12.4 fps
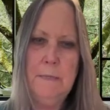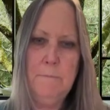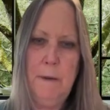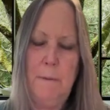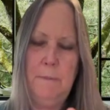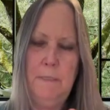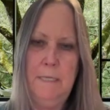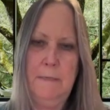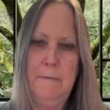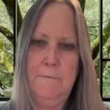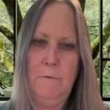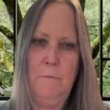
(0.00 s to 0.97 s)

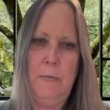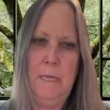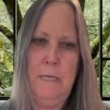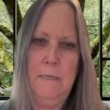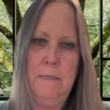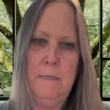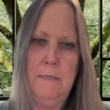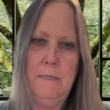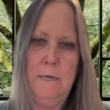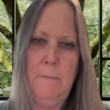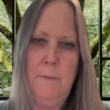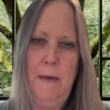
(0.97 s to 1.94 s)
bubbling for me
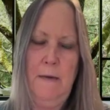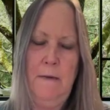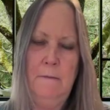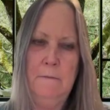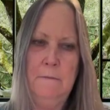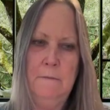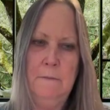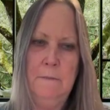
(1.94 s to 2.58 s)
about